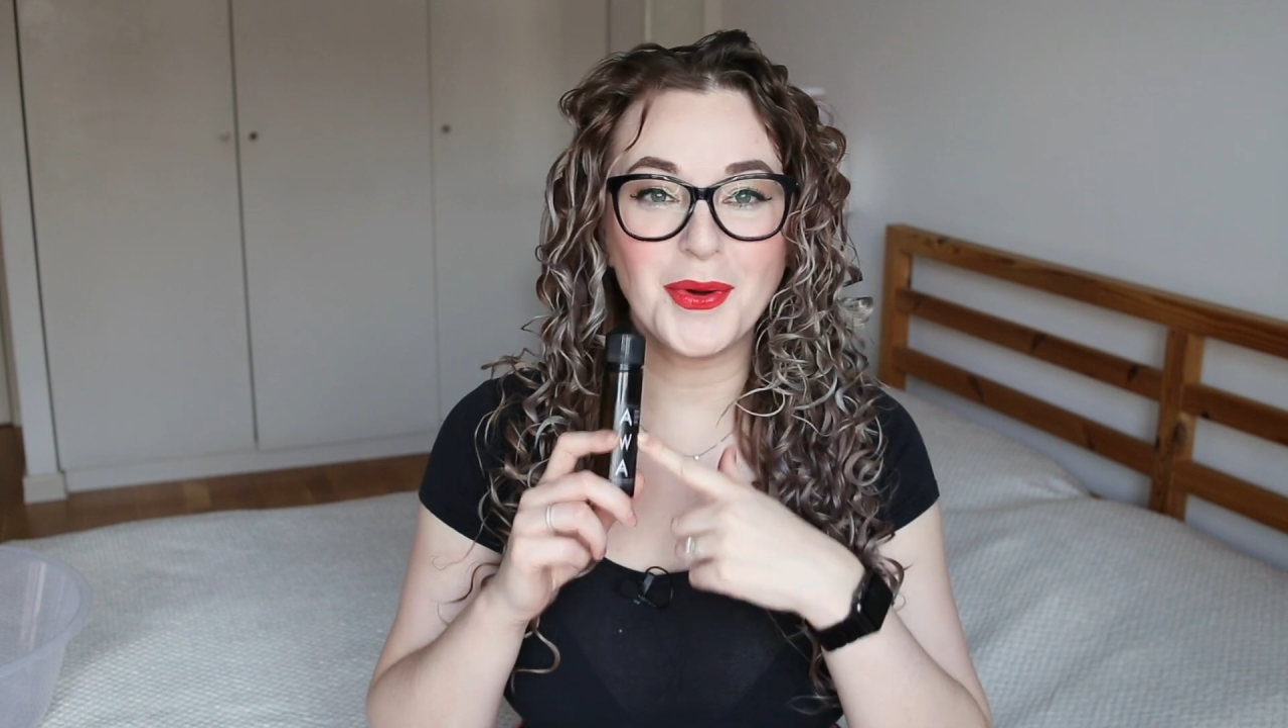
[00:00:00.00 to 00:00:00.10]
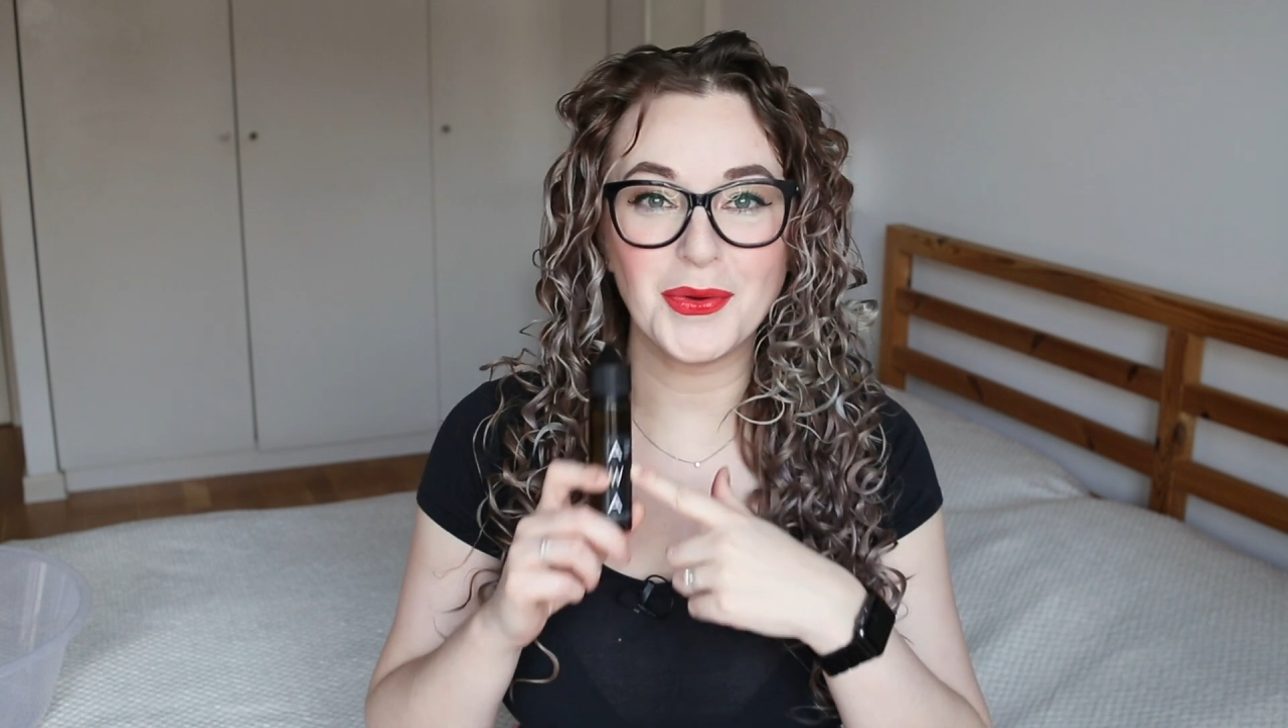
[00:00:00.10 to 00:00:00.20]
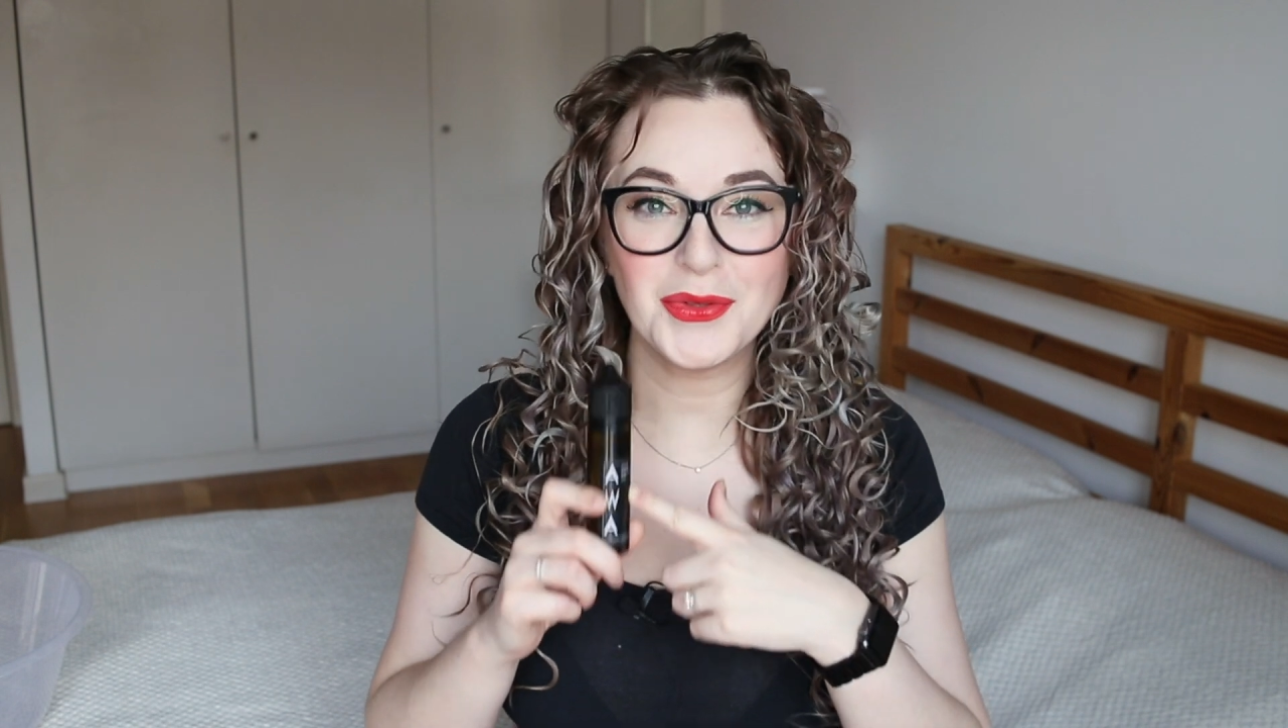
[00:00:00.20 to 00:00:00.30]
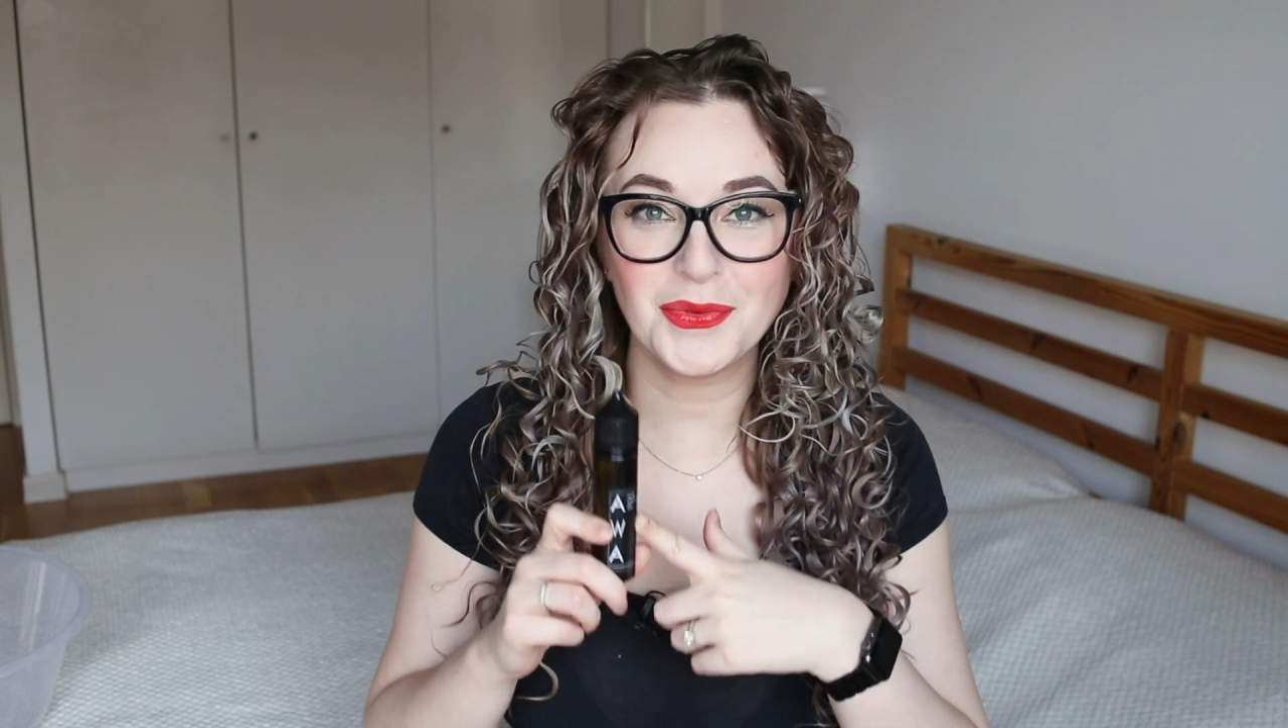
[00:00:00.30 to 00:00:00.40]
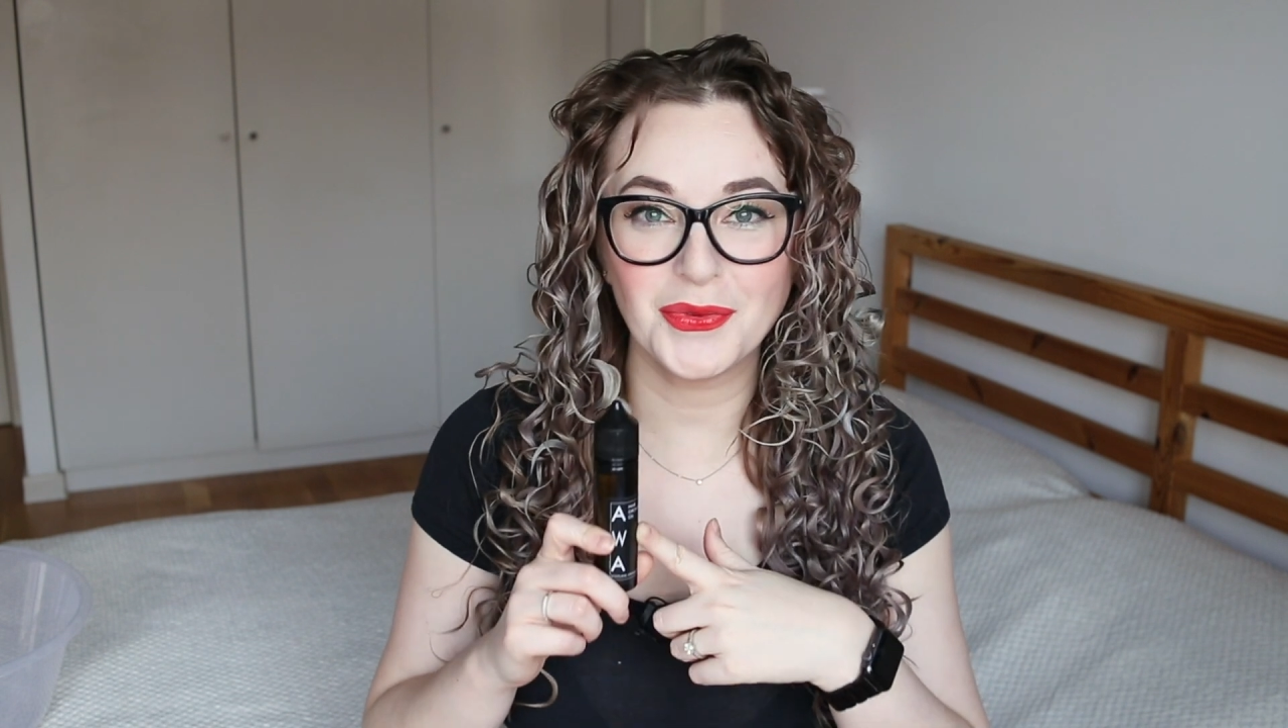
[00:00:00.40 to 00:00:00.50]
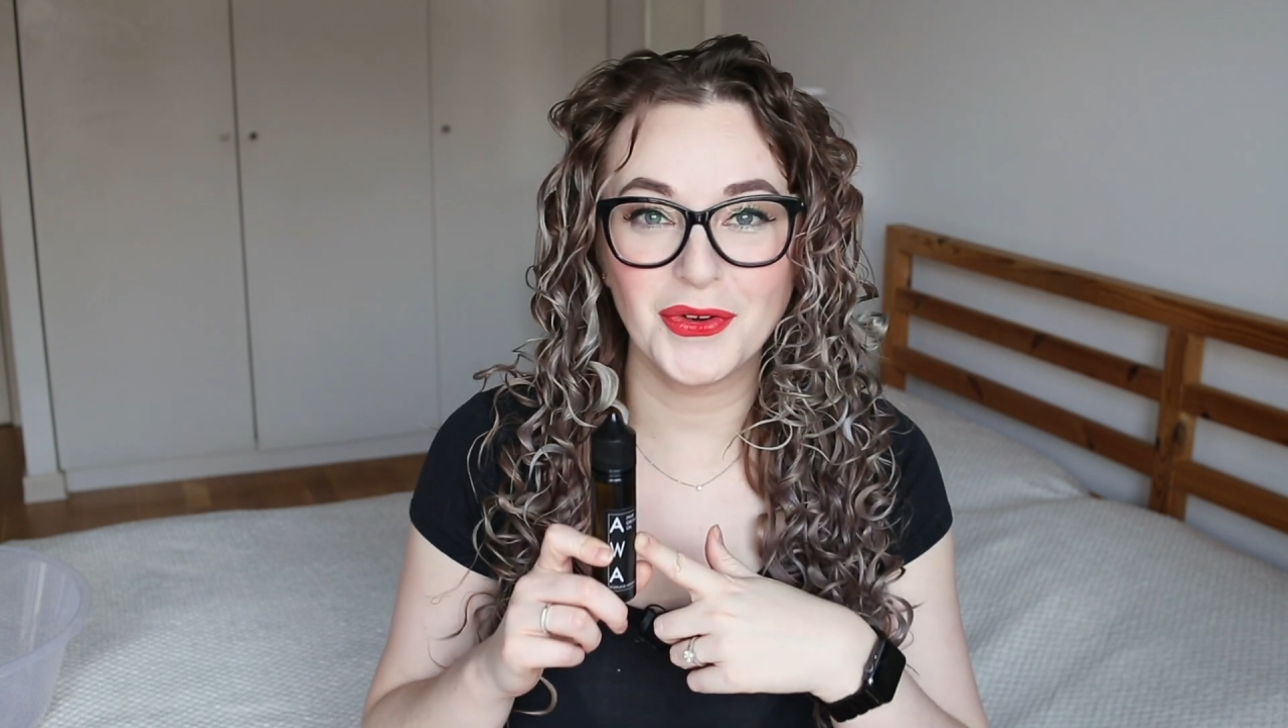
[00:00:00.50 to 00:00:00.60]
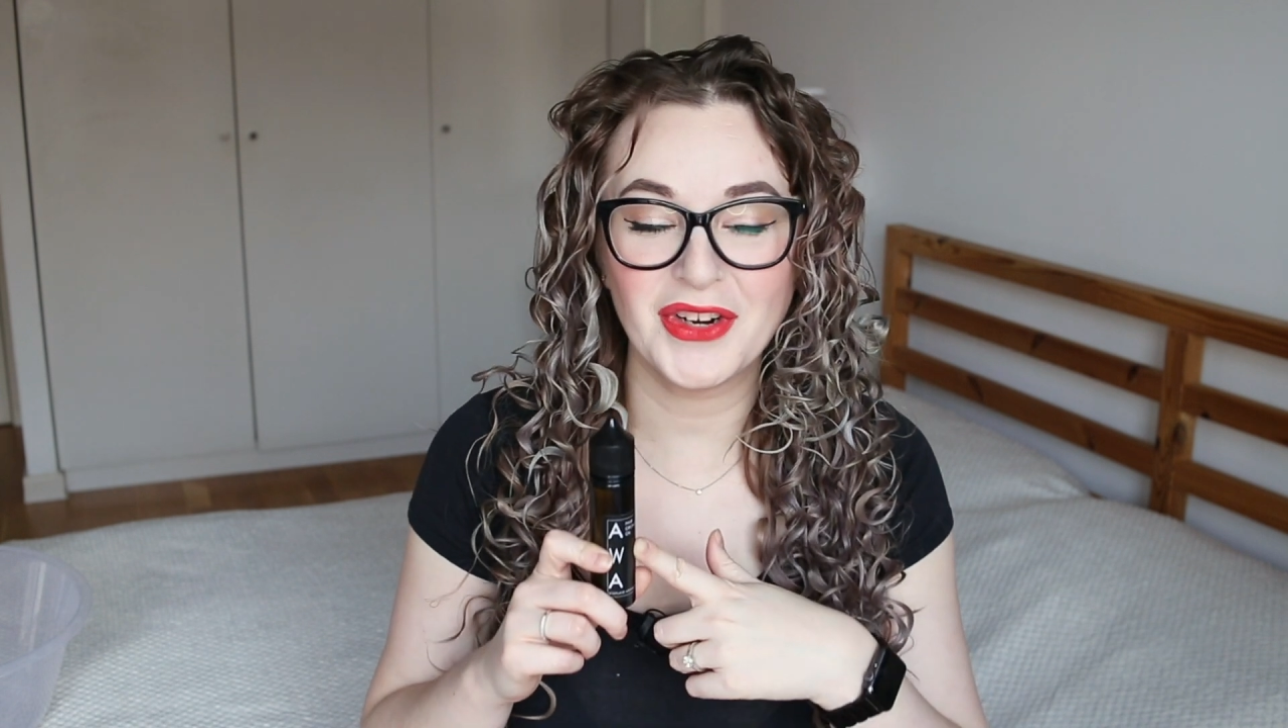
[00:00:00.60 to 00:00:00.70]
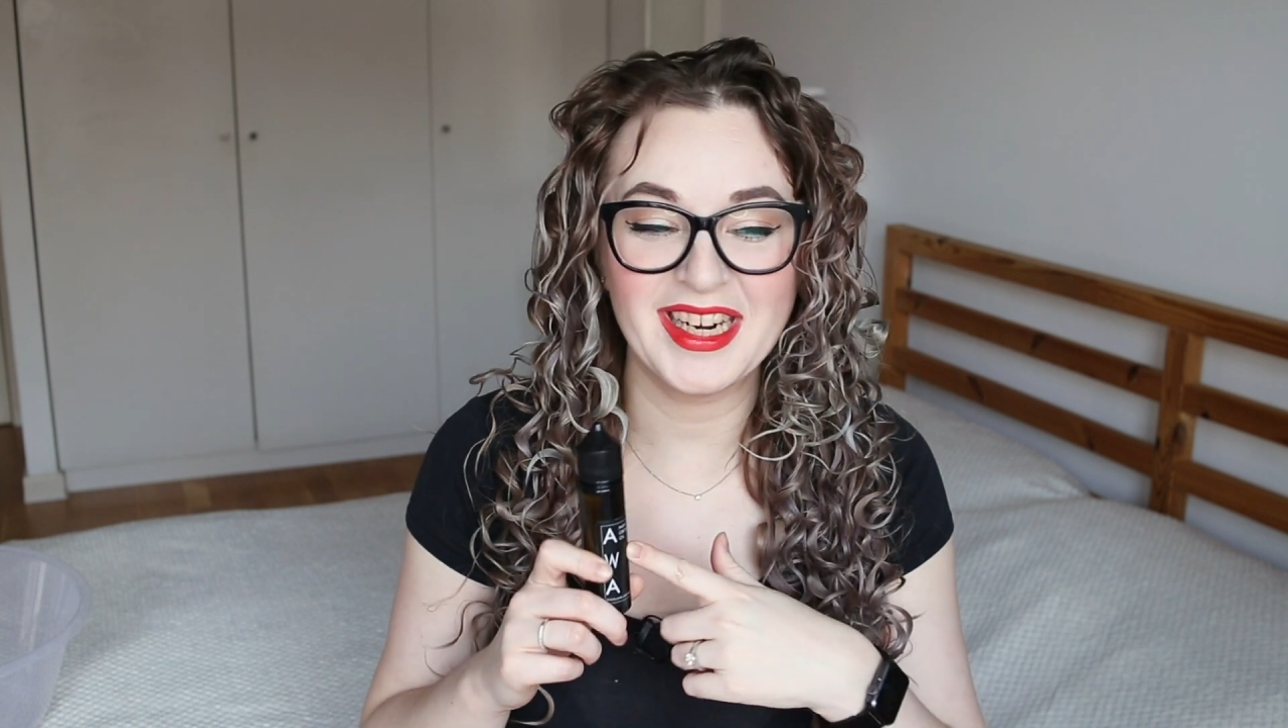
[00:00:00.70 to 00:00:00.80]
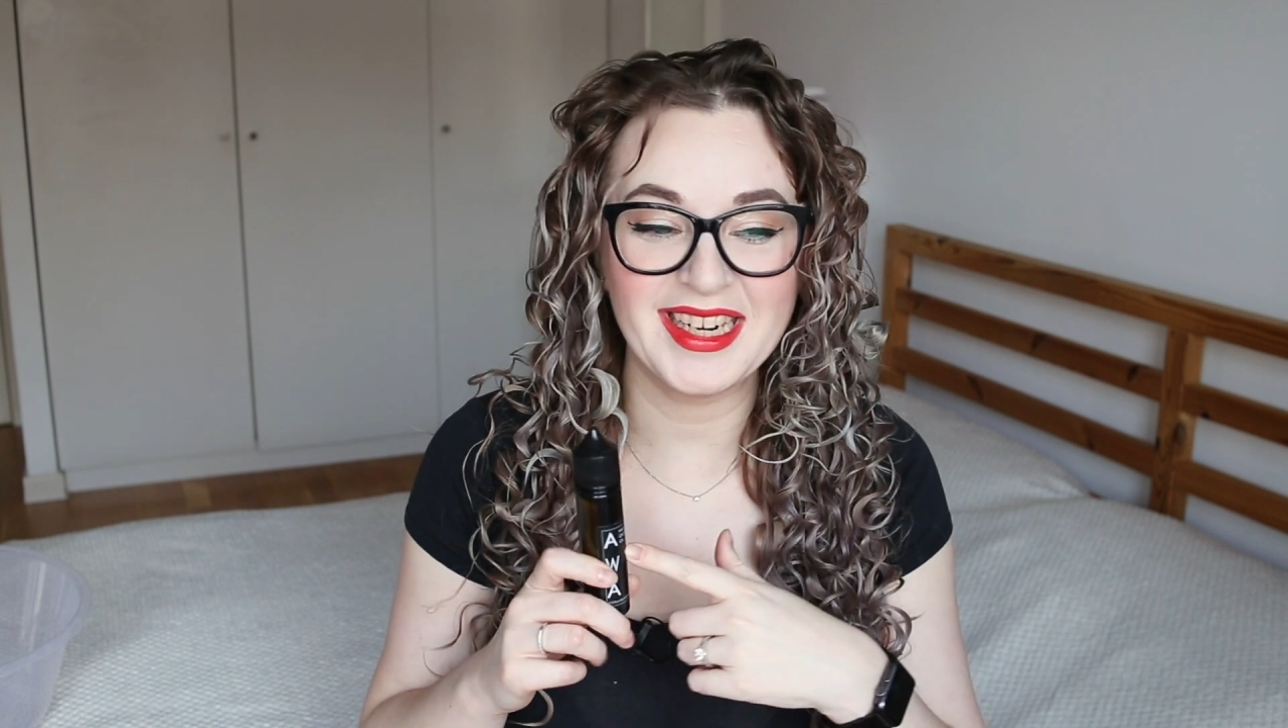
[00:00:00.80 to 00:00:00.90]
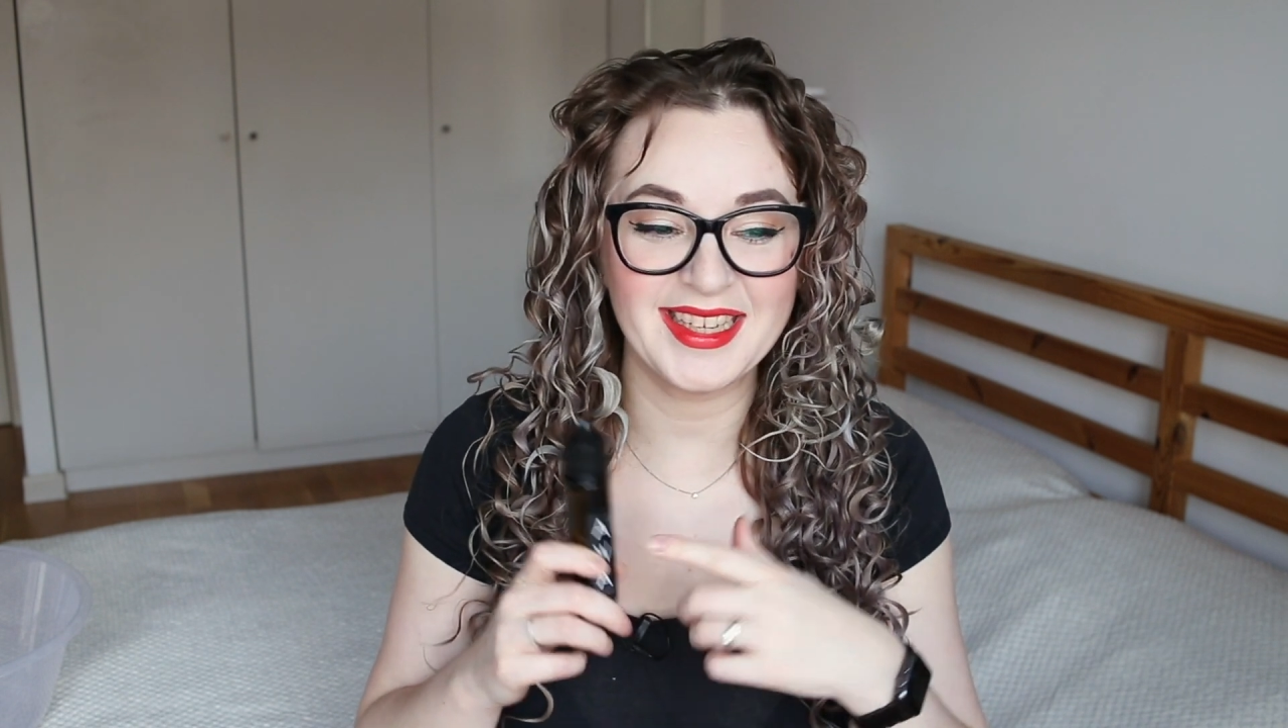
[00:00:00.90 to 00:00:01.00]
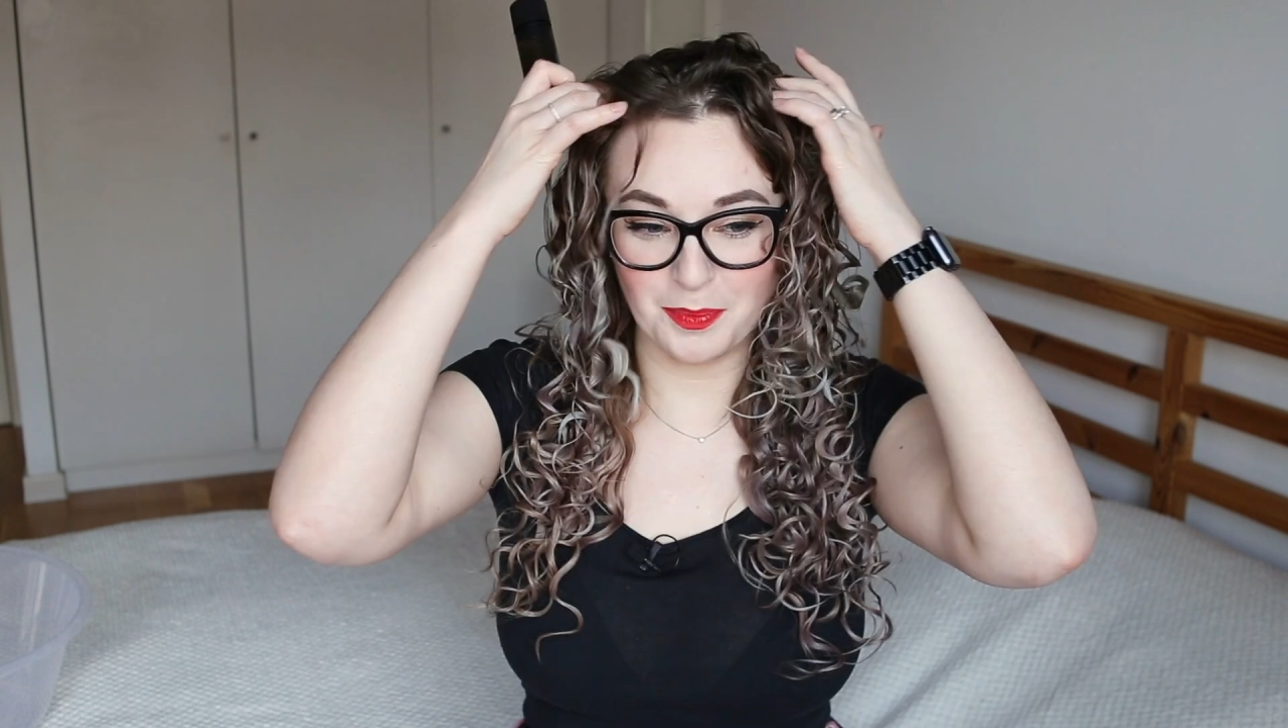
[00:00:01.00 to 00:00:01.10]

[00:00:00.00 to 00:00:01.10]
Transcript: both for